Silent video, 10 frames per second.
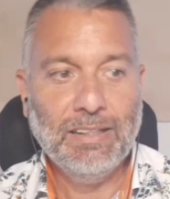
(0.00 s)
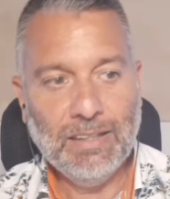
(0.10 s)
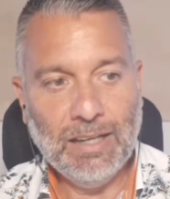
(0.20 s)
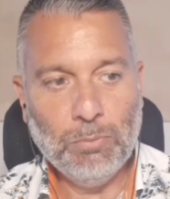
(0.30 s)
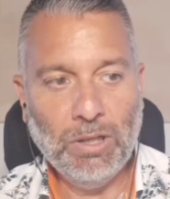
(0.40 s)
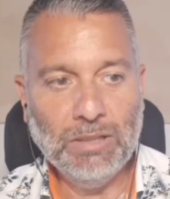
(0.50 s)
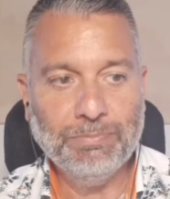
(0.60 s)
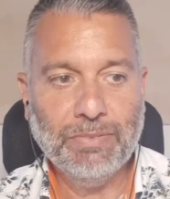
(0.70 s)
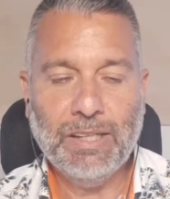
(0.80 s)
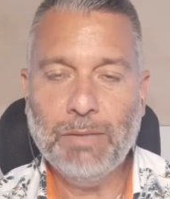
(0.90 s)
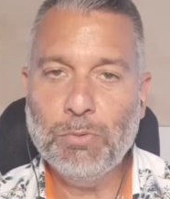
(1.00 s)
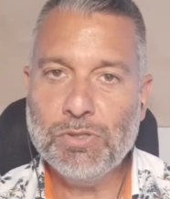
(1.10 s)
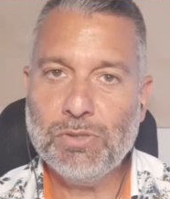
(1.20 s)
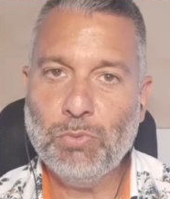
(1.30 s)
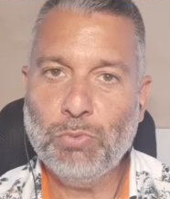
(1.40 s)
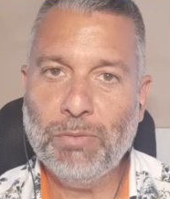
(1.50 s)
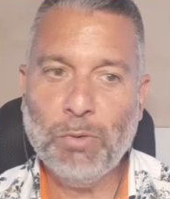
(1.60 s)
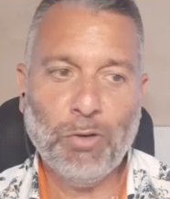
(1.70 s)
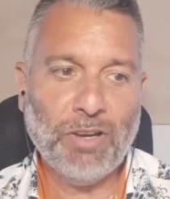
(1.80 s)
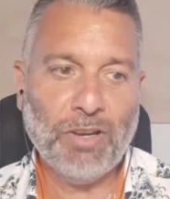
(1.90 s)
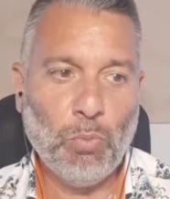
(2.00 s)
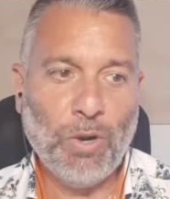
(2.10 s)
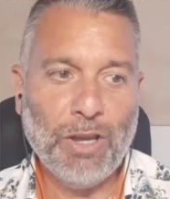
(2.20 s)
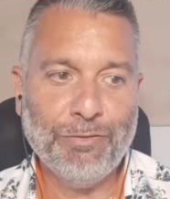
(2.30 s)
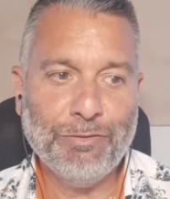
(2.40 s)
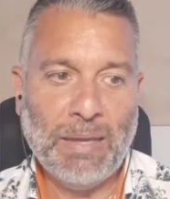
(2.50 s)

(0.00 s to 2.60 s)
And well, it was with the burofax a way of